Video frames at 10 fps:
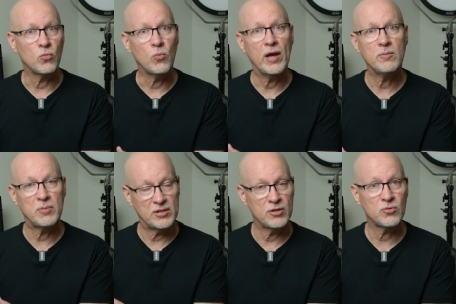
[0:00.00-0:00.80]
when,
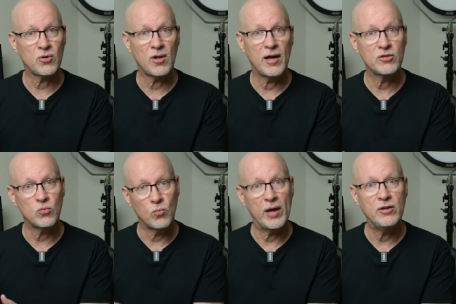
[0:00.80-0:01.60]
potential clients,
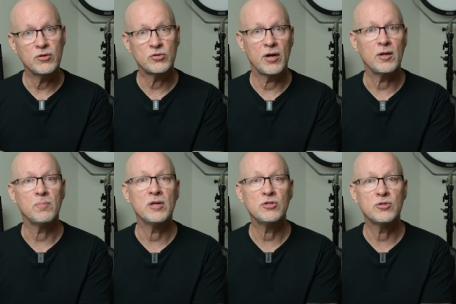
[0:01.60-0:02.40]
when you're trying to
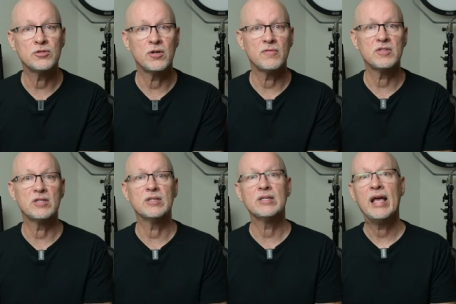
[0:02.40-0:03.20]
pitch your
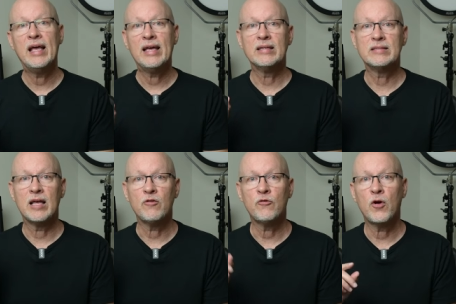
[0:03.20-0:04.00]
services, is
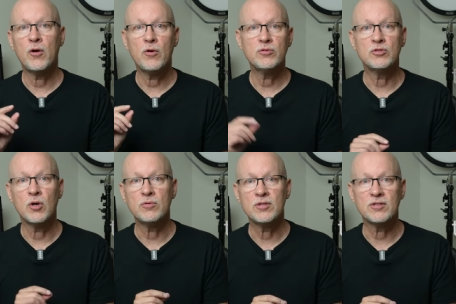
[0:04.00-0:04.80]
that photos
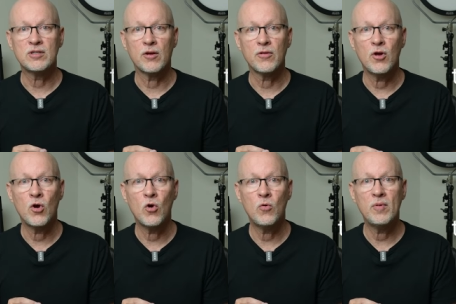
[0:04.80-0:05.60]
don't just sell the
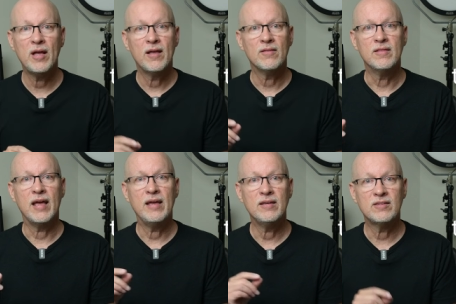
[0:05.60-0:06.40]
home,
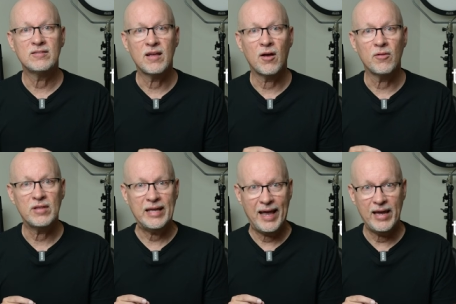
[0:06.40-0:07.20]
they sell
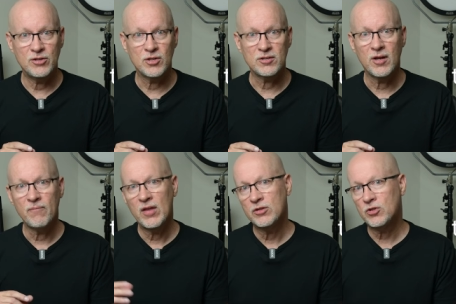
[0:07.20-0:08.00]
the agent.
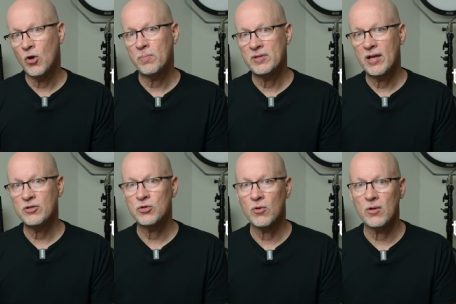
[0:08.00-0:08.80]
So
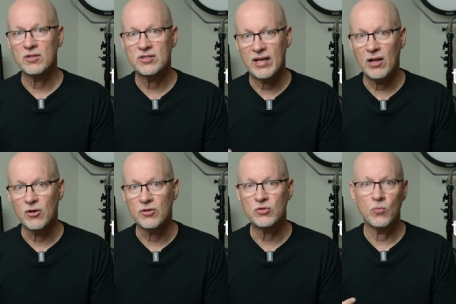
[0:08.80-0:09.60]
potential
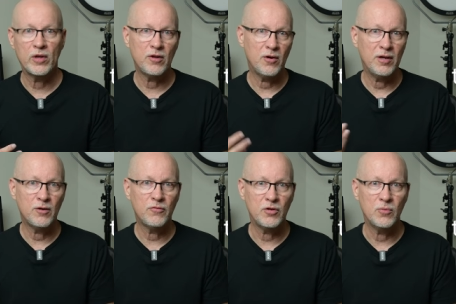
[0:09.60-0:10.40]
sellers, when they're
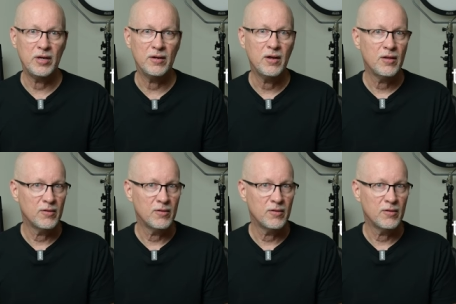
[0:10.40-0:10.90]
interviewing